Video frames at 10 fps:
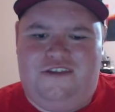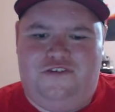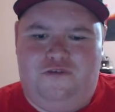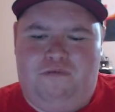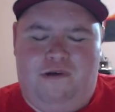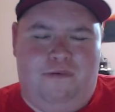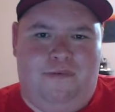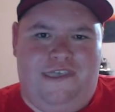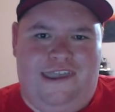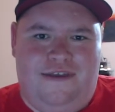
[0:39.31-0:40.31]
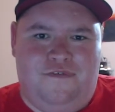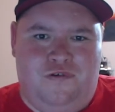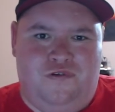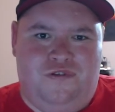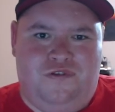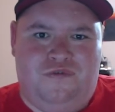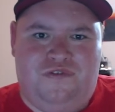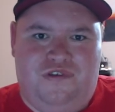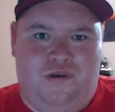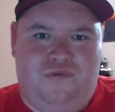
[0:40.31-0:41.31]
you probably have heard the
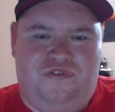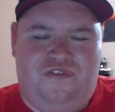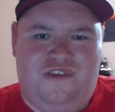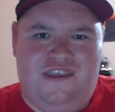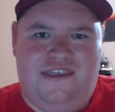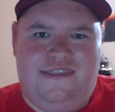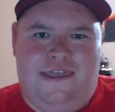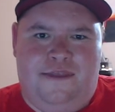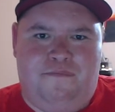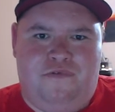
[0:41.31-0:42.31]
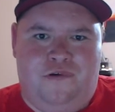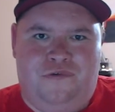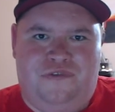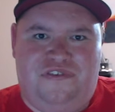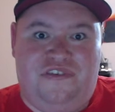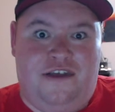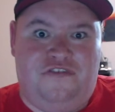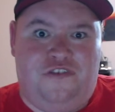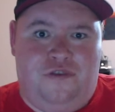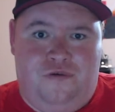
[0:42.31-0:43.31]
results that broke this
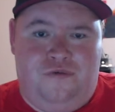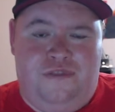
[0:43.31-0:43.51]
afternoon.